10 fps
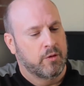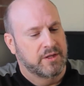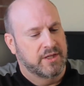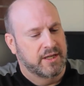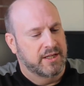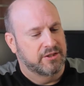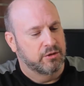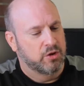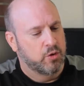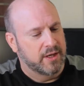Go ahead and take a nice
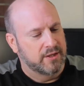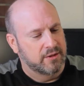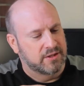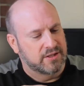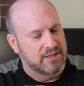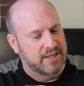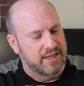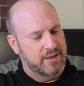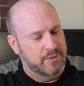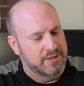little quick little slit
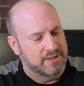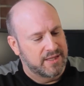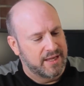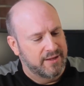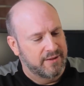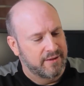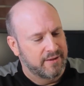here with this thing.